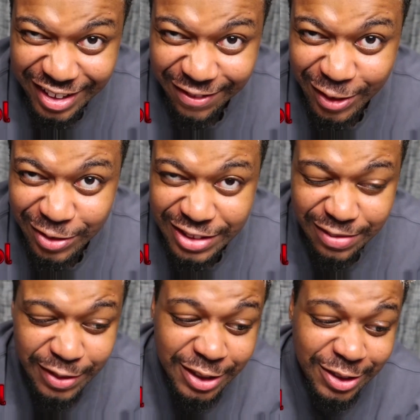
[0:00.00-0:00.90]
Like
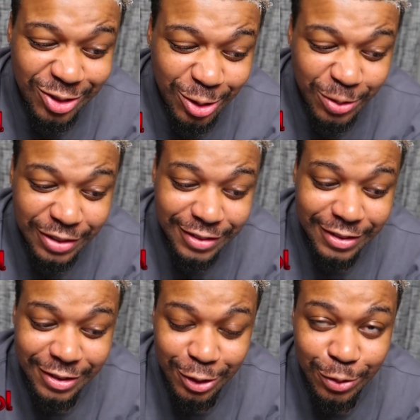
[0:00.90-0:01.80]
15 minutes, so it's
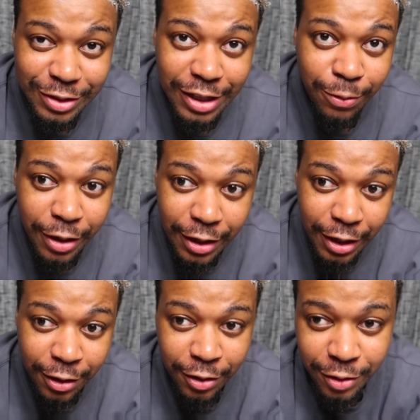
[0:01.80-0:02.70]
2:10 right
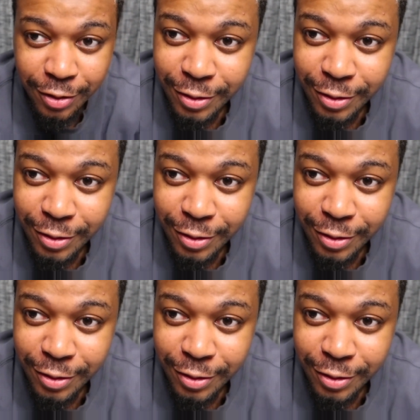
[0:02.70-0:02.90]
now.